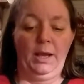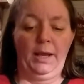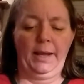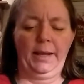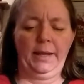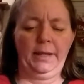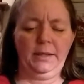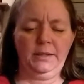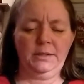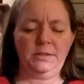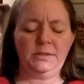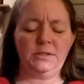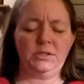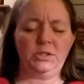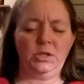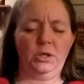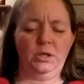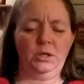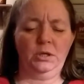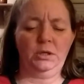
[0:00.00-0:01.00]

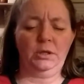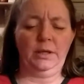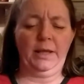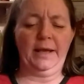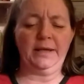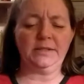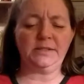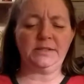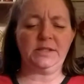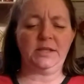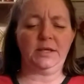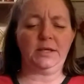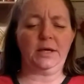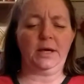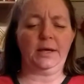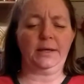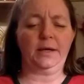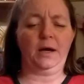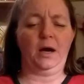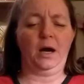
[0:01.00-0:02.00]
And last thing
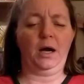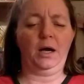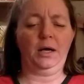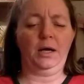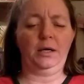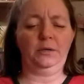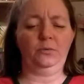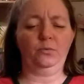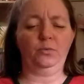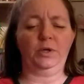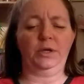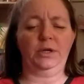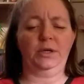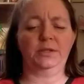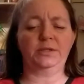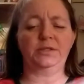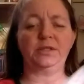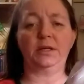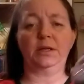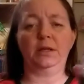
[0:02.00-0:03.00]
I got
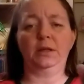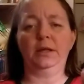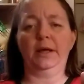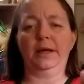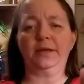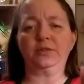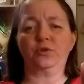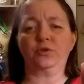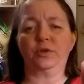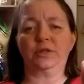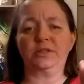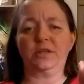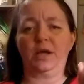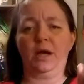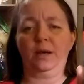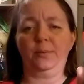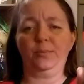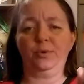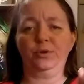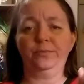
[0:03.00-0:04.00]
was an electric
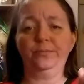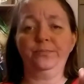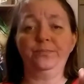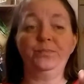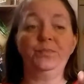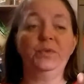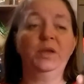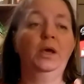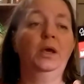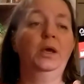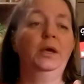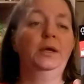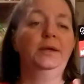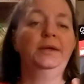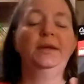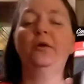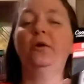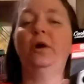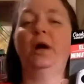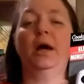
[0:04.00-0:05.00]
timer.
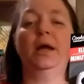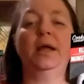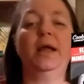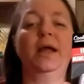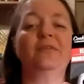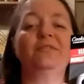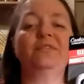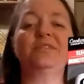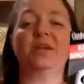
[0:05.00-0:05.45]
Now, I have a